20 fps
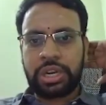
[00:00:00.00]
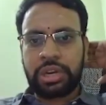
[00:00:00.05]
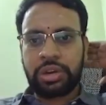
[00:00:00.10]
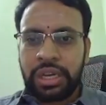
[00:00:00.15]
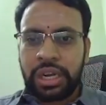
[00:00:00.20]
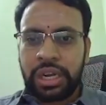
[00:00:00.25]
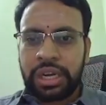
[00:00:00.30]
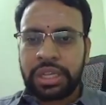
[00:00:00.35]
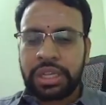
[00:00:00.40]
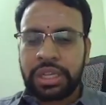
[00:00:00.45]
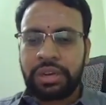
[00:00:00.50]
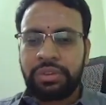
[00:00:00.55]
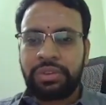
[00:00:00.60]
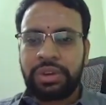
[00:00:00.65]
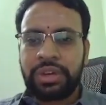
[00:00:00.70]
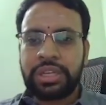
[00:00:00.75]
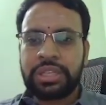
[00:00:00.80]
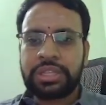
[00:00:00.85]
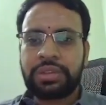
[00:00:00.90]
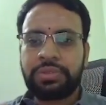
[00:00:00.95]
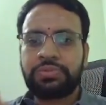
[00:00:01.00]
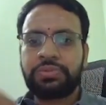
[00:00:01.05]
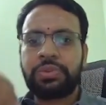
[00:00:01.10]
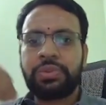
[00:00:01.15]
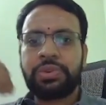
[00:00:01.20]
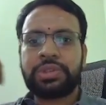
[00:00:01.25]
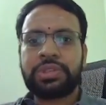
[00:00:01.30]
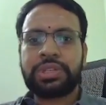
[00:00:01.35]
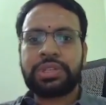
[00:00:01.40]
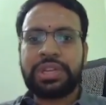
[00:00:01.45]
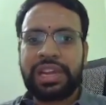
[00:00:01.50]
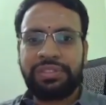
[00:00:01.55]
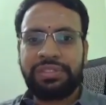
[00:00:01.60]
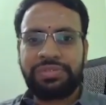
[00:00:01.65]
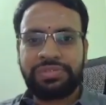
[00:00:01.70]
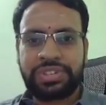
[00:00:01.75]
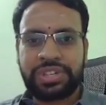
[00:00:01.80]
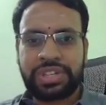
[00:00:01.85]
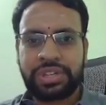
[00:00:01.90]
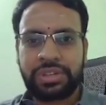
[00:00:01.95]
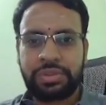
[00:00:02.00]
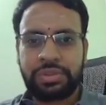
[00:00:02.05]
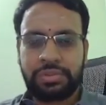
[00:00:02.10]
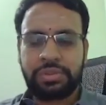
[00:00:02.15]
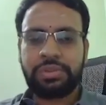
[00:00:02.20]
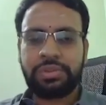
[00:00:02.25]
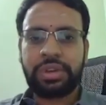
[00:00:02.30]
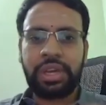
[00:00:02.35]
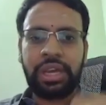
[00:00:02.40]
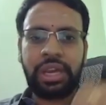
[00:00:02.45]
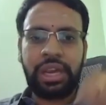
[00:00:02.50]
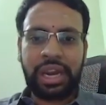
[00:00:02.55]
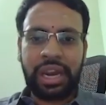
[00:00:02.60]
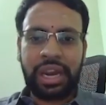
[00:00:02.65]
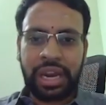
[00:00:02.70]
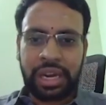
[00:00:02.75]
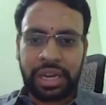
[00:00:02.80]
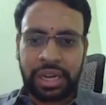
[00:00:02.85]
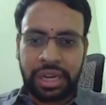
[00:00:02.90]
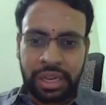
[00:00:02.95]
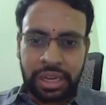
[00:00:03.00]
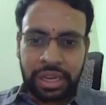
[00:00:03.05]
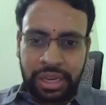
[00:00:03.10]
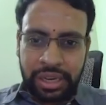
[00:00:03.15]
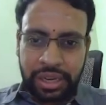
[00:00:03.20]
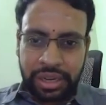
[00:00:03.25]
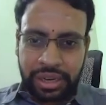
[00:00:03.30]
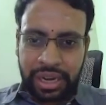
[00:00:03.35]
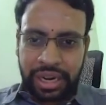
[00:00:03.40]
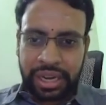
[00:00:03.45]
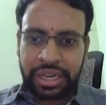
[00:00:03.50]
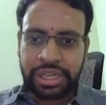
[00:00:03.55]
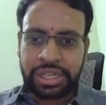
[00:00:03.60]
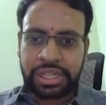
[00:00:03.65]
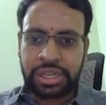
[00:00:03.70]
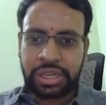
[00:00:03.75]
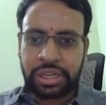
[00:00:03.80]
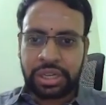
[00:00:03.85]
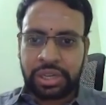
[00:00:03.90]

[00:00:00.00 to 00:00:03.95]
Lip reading: Another one is of course left, okay, and right.